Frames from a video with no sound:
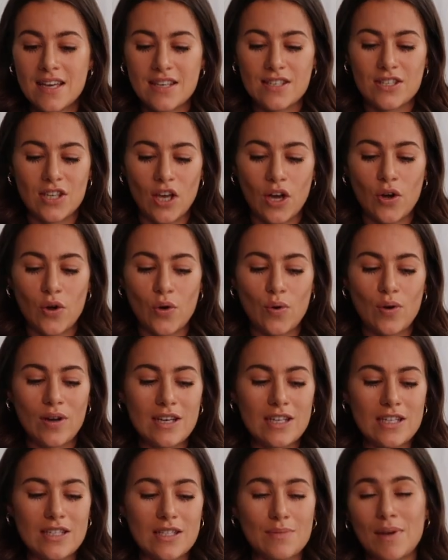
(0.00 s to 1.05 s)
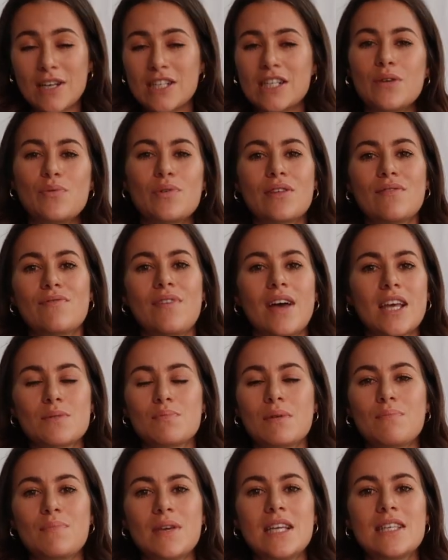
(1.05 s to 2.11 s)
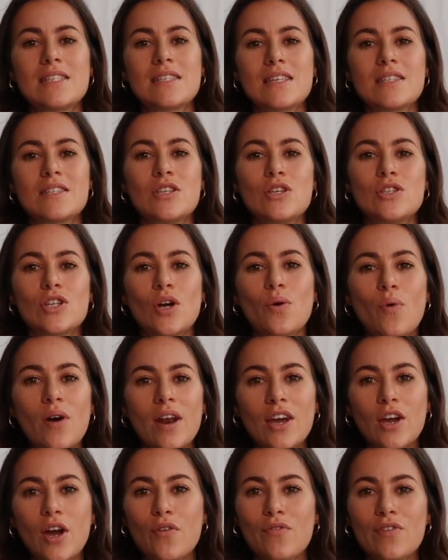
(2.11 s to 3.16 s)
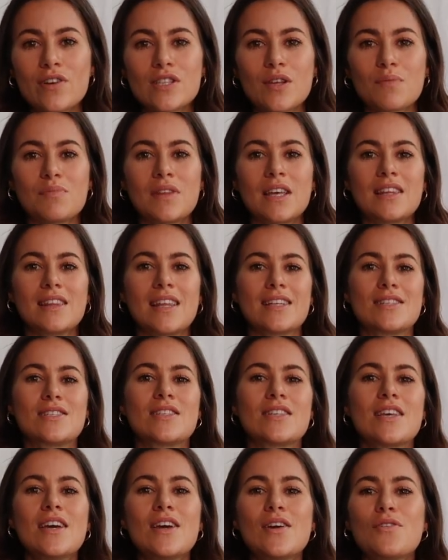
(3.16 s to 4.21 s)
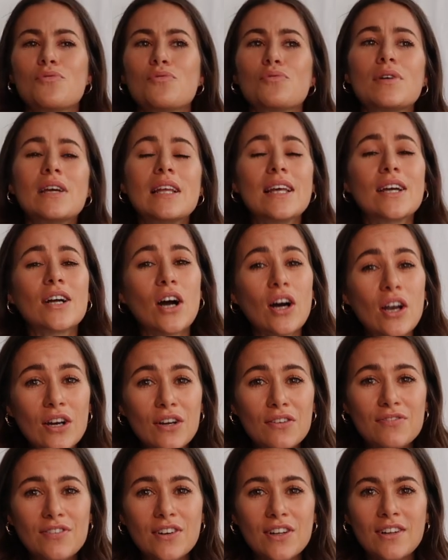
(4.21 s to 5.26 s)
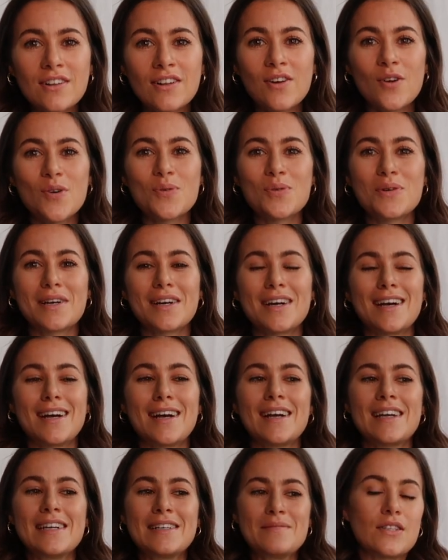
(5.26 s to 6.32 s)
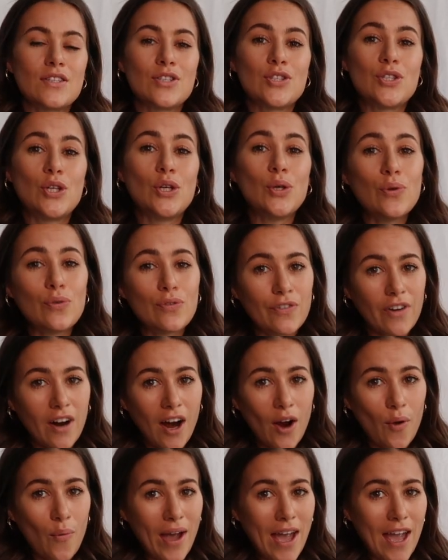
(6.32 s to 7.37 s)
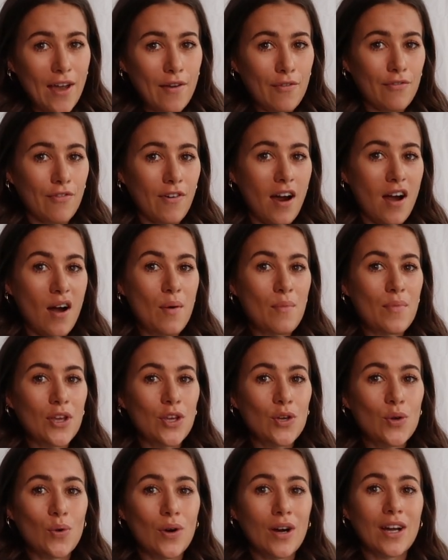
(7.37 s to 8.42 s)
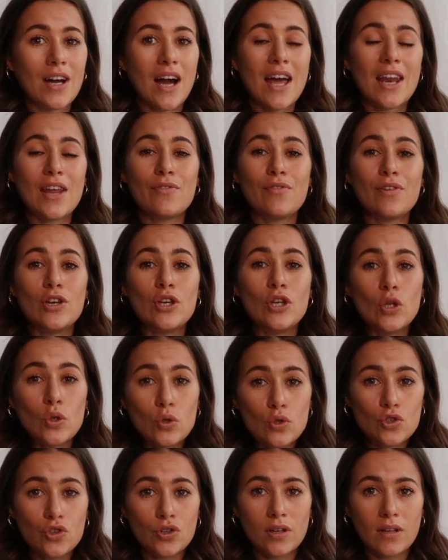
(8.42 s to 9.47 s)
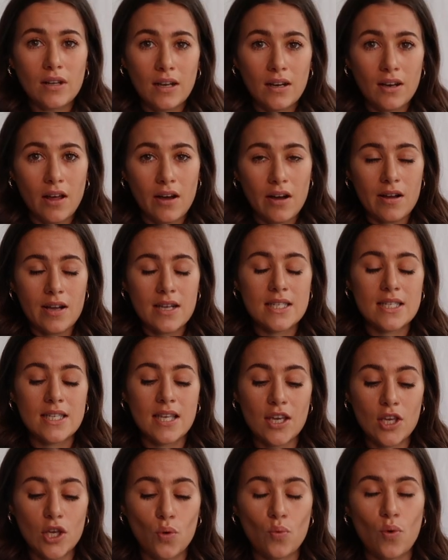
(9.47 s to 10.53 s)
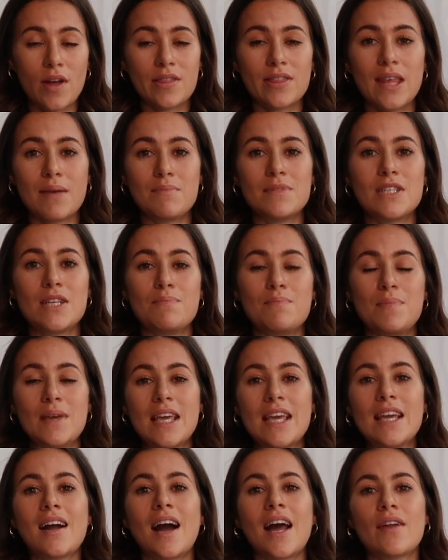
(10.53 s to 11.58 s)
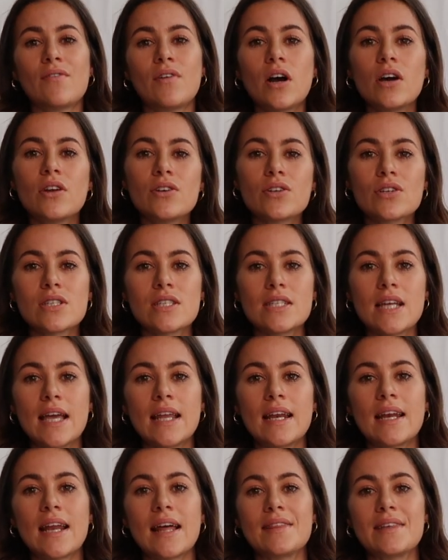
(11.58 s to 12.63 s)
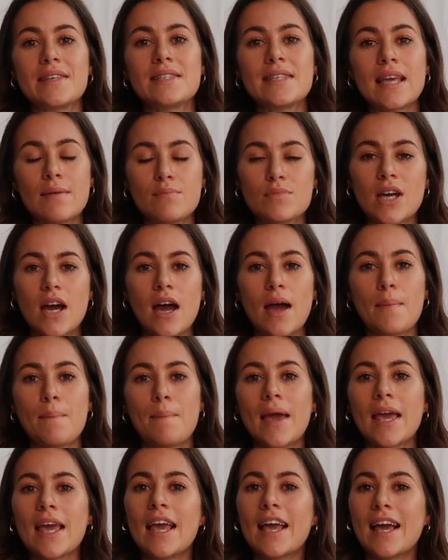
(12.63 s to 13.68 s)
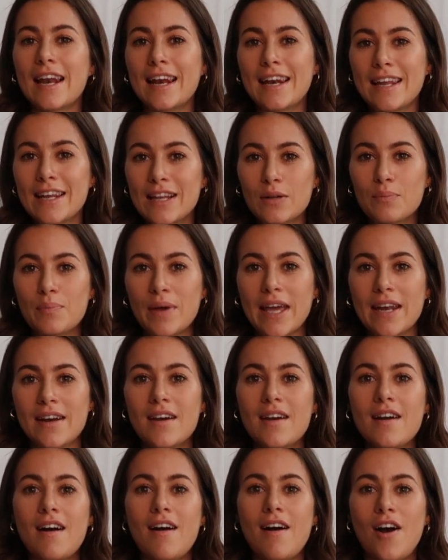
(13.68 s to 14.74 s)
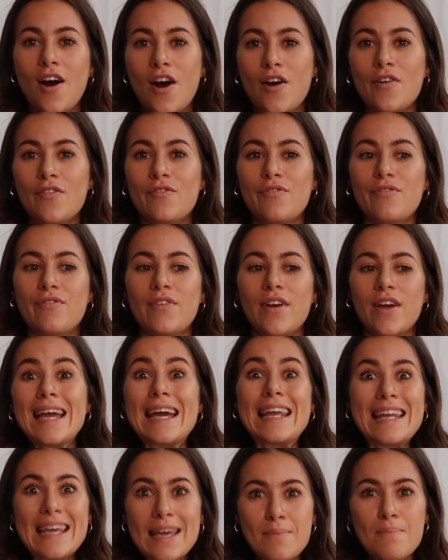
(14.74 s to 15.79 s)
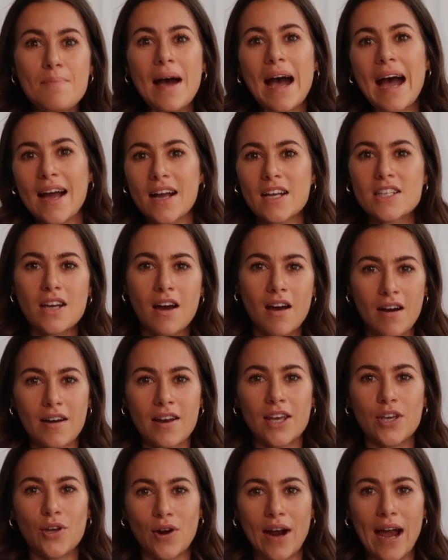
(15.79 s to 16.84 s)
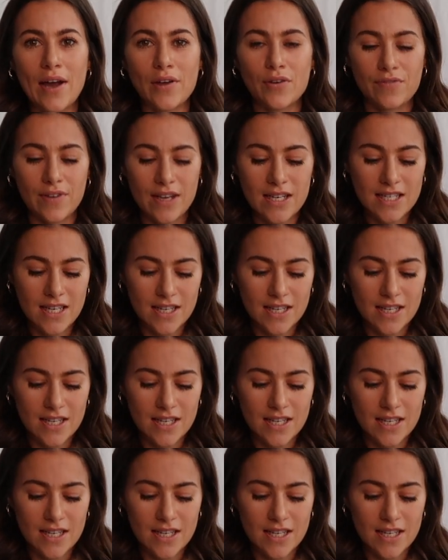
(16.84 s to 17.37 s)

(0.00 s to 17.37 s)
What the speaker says: So especially with investment pieces, you don't want to go for something that's really colorful or too far away from your kind of neutral looks. You want them to be kind of understated at the same time making a little bit of an impact on your outfit.